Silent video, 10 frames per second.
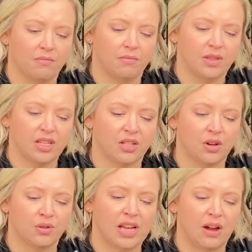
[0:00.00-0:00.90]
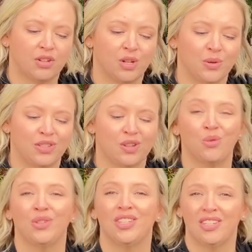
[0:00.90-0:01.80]
these go down to a
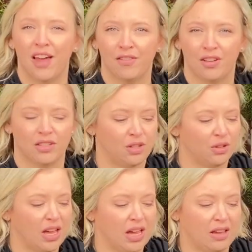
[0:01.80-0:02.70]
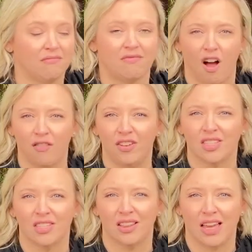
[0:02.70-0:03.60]
zone 7, so they
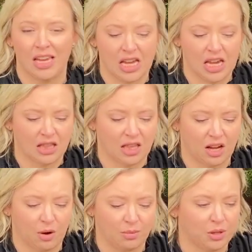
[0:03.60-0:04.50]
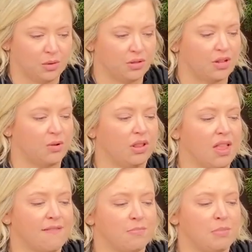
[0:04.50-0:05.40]
obviously like heat. They go up to a zone
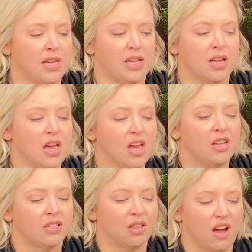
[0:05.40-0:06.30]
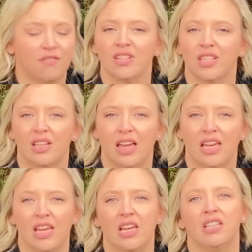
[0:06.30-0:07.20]
11B, so they obviously like
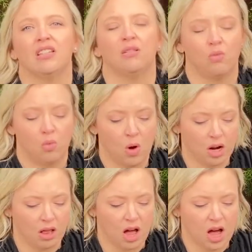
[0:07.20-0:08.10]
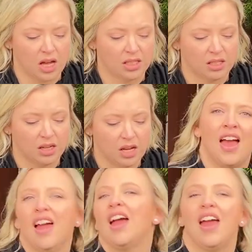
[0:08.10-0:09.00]
heat, want a lot,
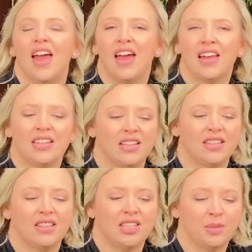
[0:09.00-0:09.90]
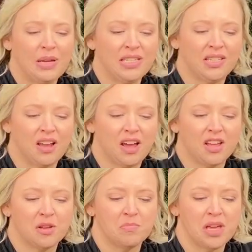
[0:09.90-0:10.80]
and the spacing on
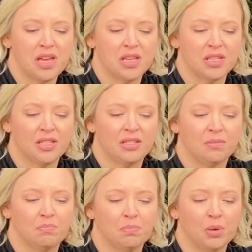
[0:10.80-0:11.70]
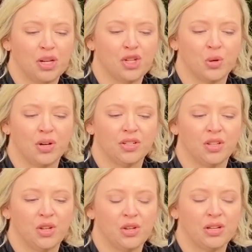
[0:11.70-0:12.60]
them is pretty short, so
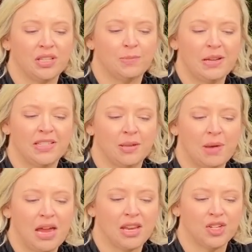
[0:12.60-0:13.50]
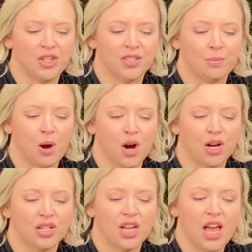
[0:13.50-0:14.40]
you can space them 8 inches
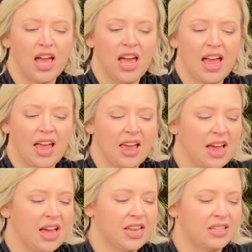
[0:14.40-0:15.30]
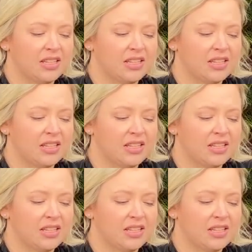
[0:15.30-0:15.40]
apart, and